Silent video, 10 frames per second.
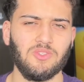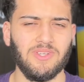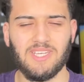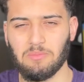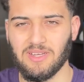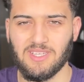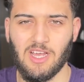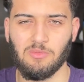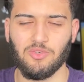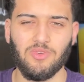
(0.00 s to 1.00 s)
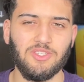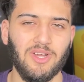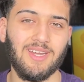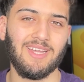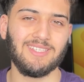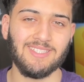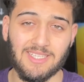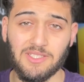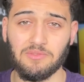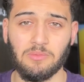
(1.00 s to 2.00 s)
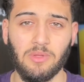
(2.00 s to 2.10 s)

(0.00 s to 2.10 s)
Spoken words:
So I take my time and really try to get a sense of the